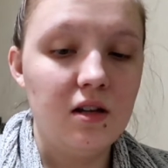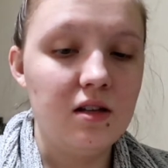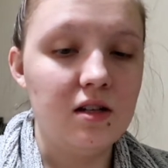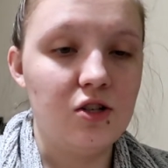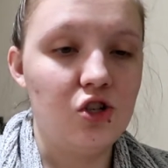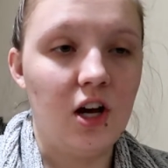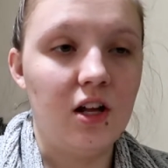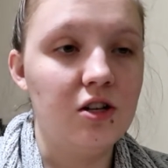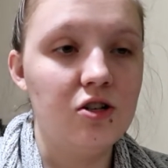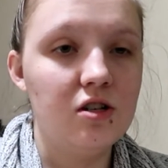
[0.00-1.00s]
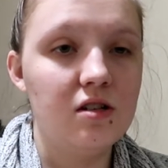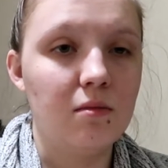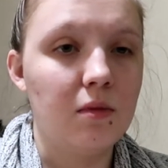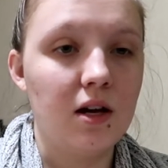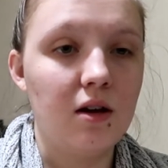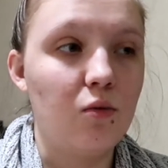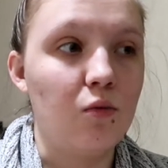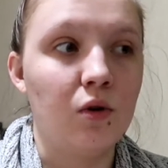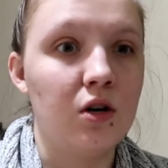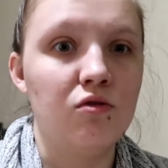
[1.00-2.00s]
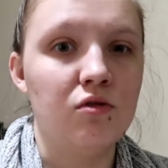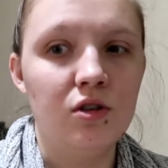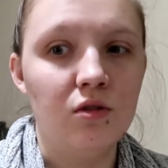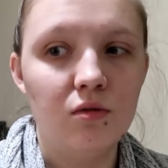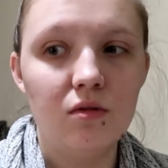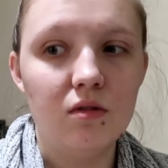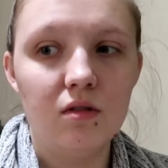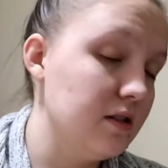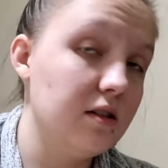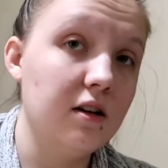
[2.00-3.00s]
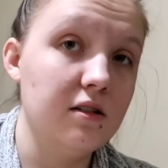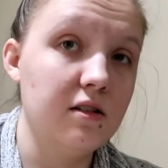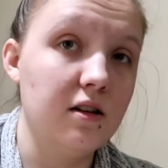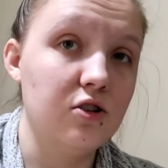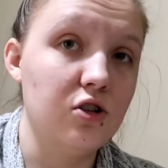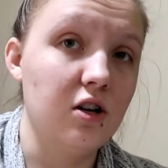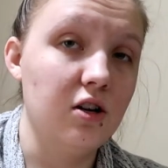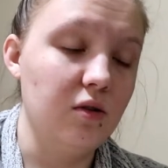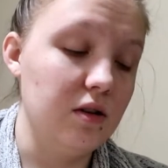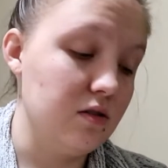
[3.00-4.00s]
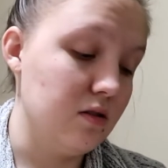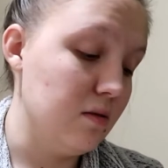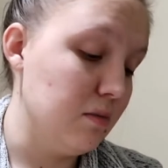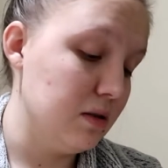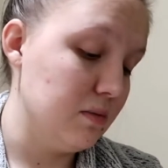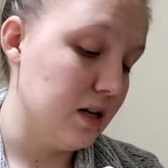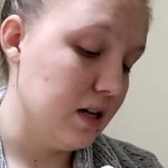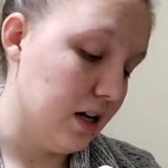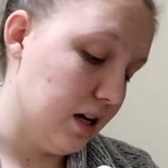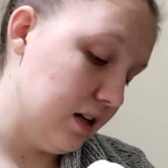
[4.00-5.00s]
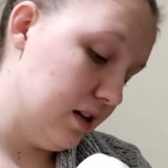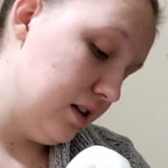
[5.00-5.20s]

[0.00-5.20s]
these challenges, I'm like, what do you do? He's got a suction onto it, so he must be eating it.